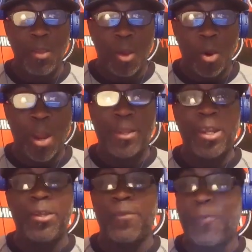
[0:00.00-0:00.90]
All right.
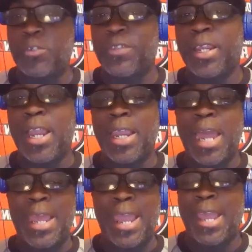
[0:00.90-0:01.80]
The first thing I
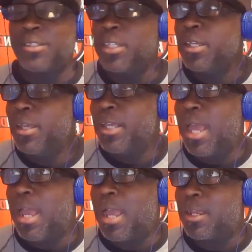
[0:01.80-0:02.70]
gotta ask.
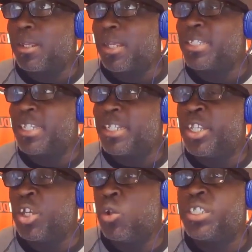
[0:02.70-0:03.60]
Is it
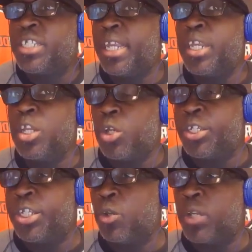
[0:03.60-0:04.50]
Dillgin or
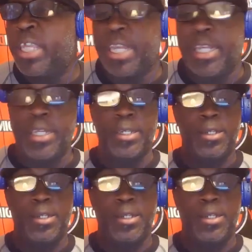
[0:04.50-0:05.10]
Dillgin?